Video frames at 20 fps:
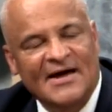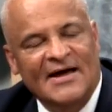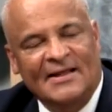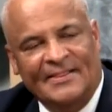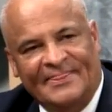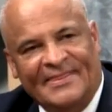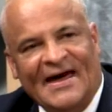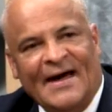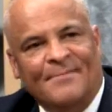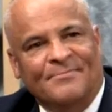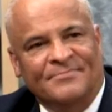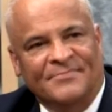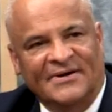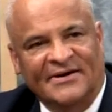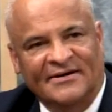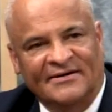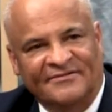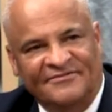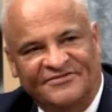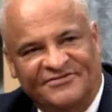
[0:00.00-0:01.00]
that
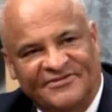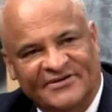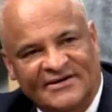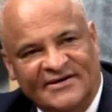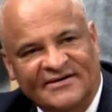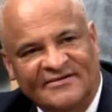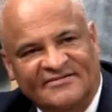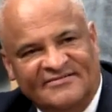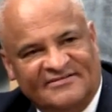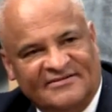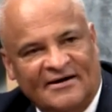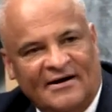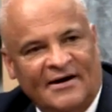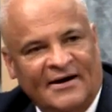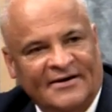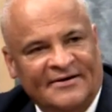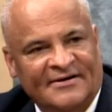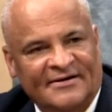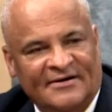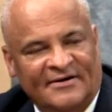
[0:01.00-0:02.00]
means the east side
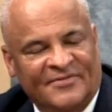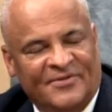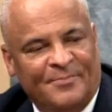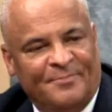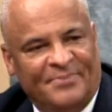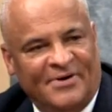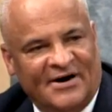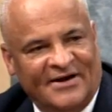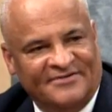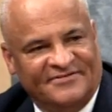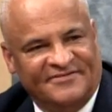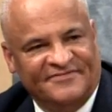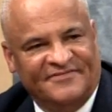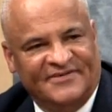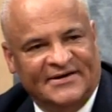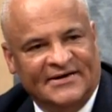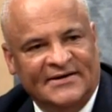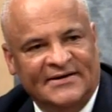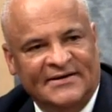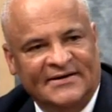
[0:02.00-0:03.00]
and other parts of
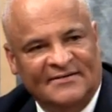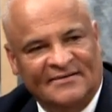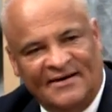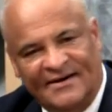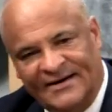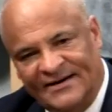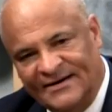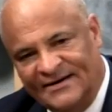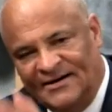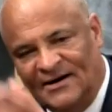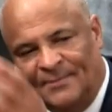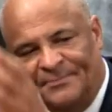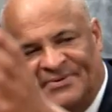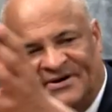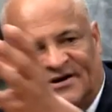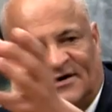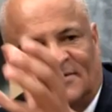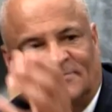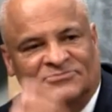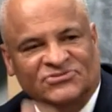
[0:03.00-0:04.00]
Keene, like up in
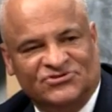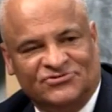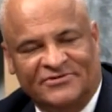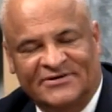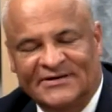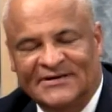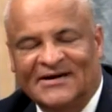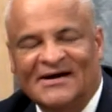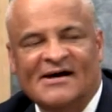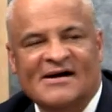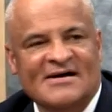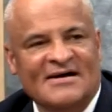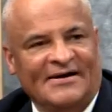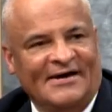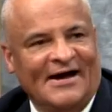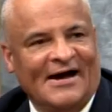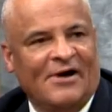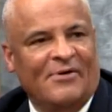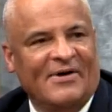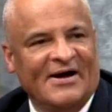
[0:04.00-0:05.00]
Elm Street,
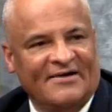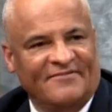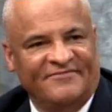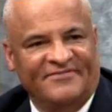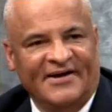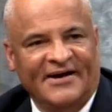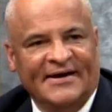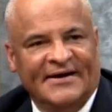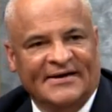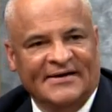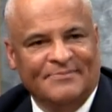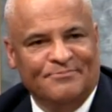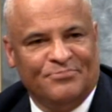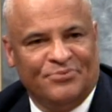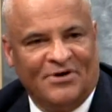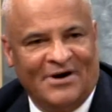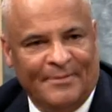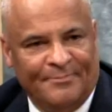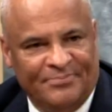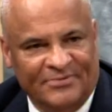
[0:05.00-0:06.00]
now have vacant
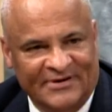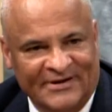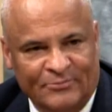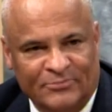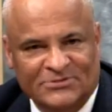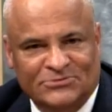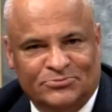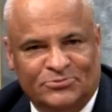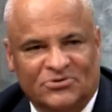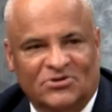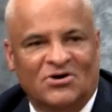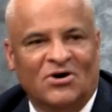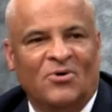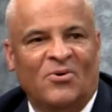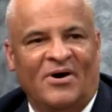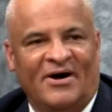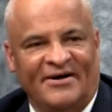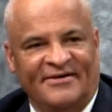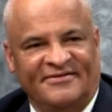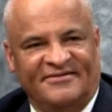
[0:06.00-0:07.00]
property, which will go
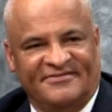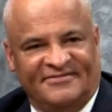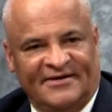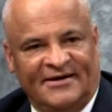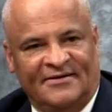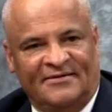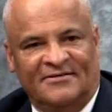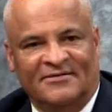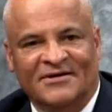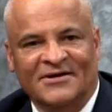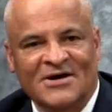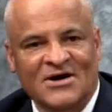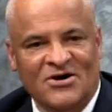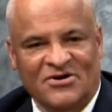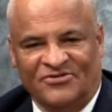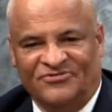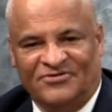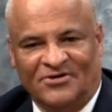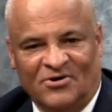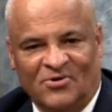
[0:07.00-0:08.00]
on sale.
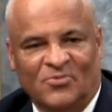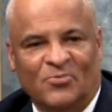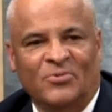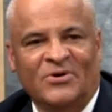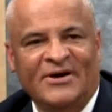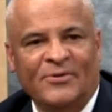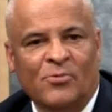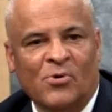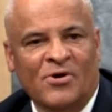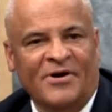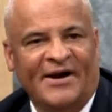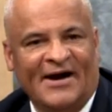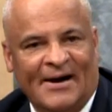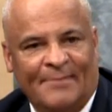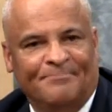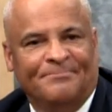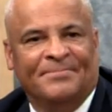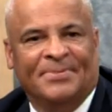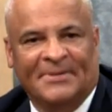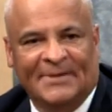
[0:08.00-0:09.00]
So we were
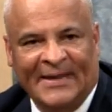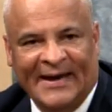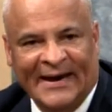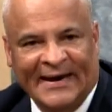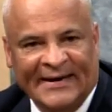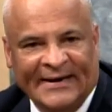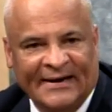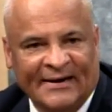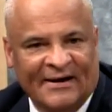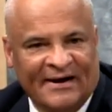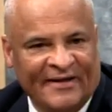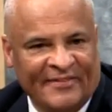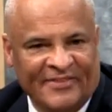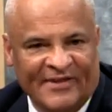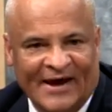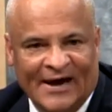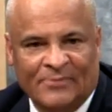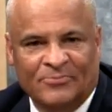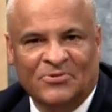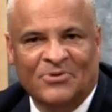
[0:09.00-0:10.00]
not planning on
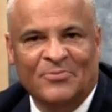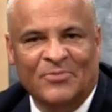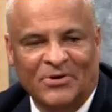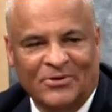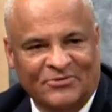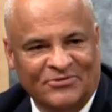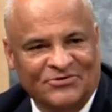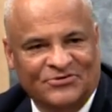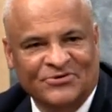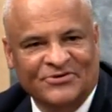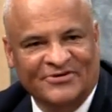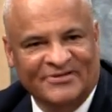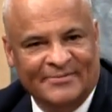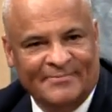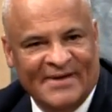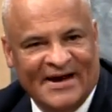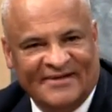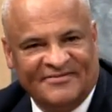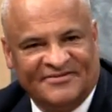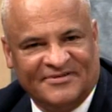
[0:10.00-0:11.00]
that when we were doing the
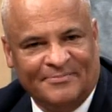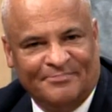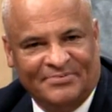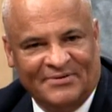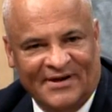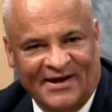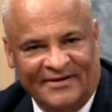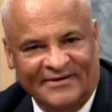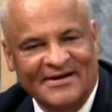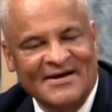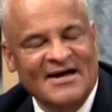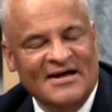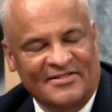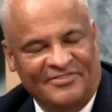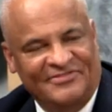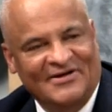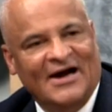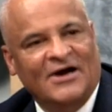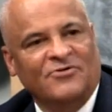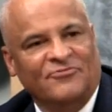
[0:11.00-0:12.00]
master plan.
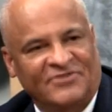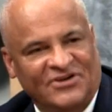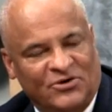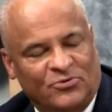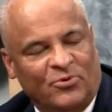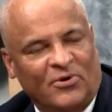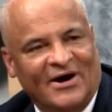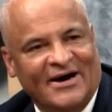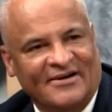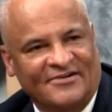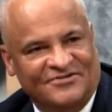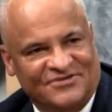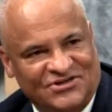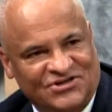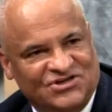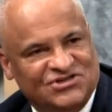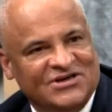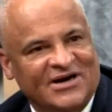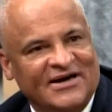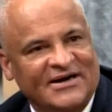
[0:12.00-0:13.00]
That requires a
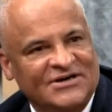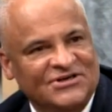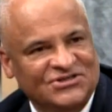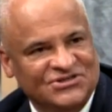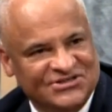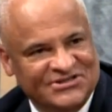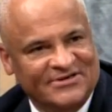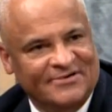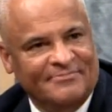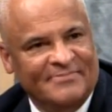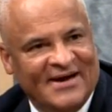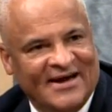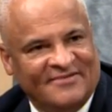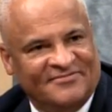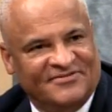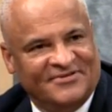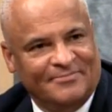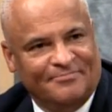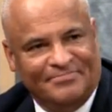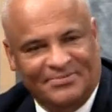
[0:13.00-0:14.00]
change in the
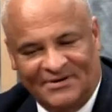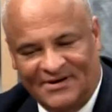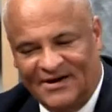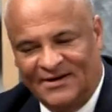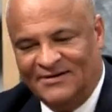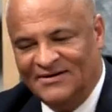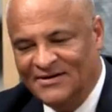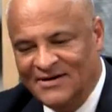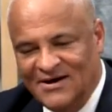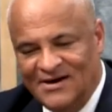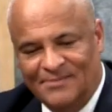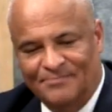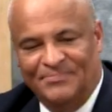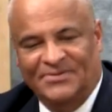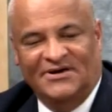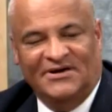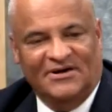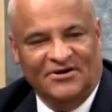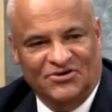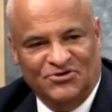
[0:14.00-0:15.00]
master plan
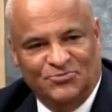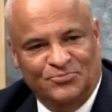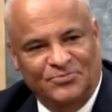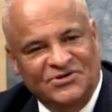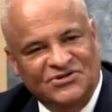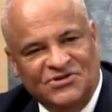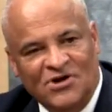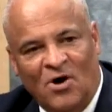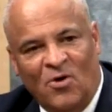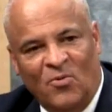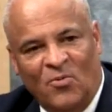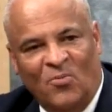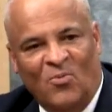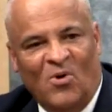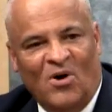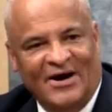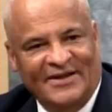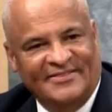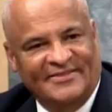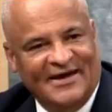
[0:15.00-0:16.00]
because we don't
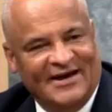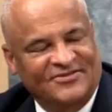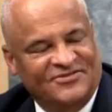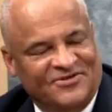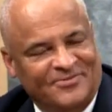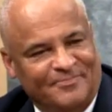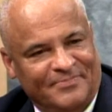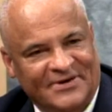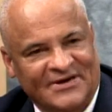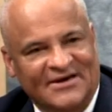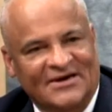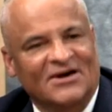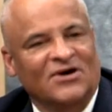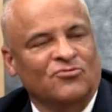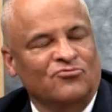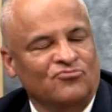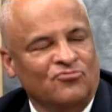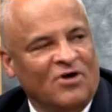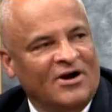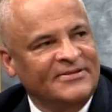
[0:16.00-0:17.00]
want that to be a
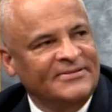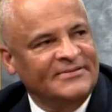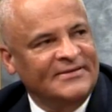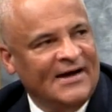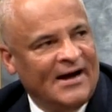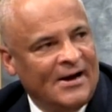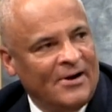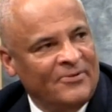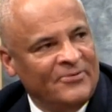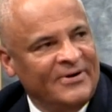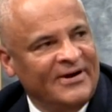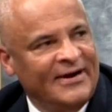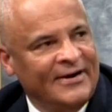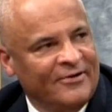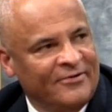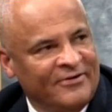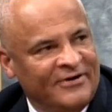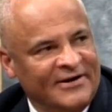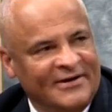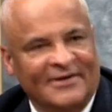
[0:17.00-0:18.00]
rundown
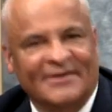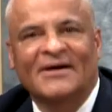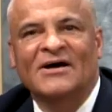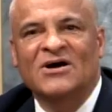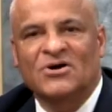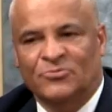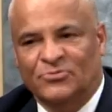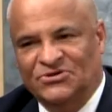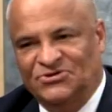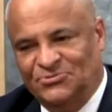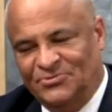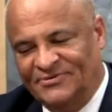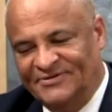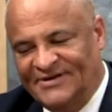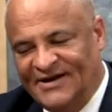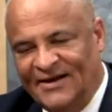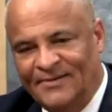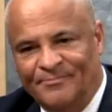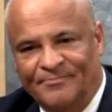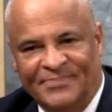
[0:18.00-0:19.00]
area, which would
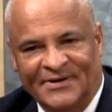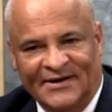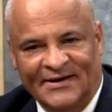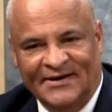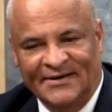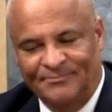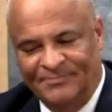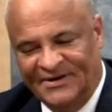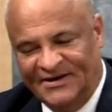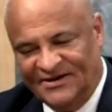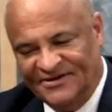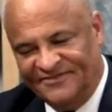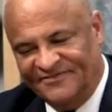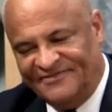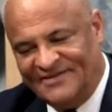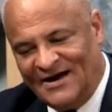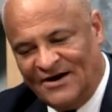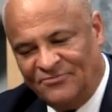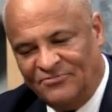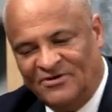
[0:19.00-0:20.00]
then be, because if
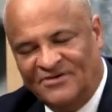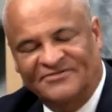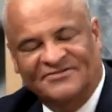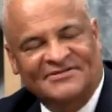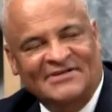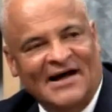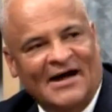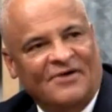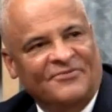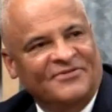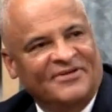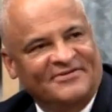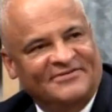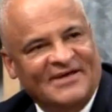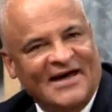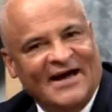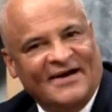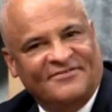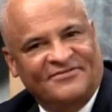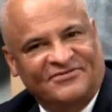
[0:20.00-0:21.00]
that runs down, the
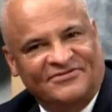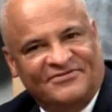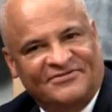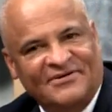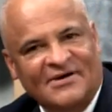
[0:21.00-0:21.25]
taxes